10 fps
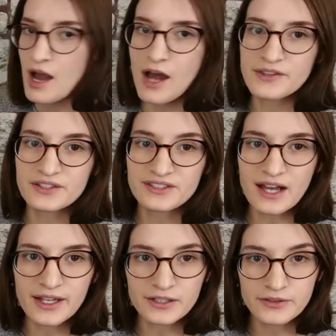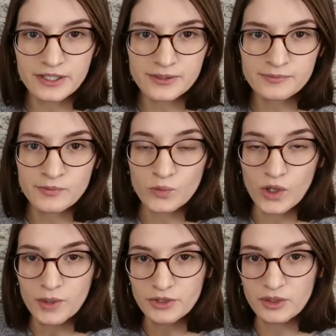on the side of it
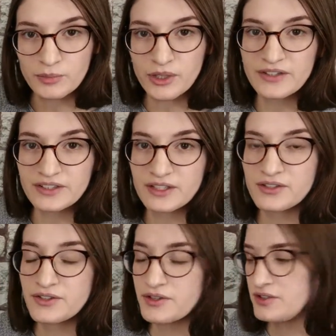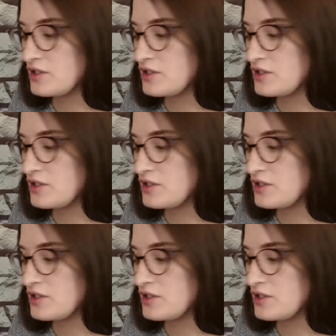where I'm gonna press it into the